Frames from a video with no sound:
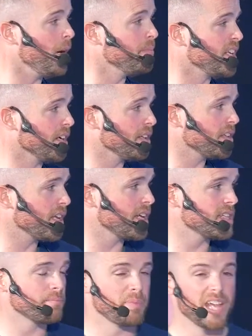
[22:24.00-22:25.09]
The other thing
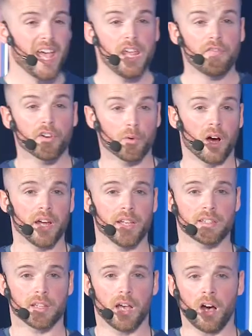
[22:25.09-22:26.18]
is
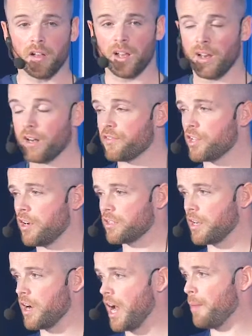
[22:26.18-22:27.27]
behavior-wise, a lot of dogs
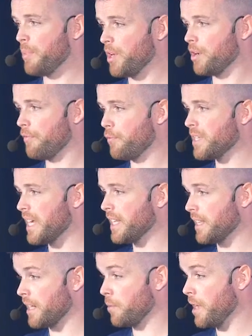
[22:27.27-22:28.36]
are happier if we take
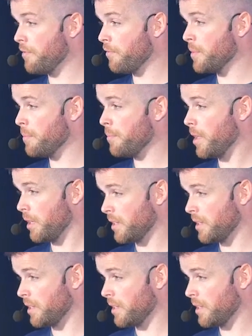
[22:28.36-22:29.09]
that away from them,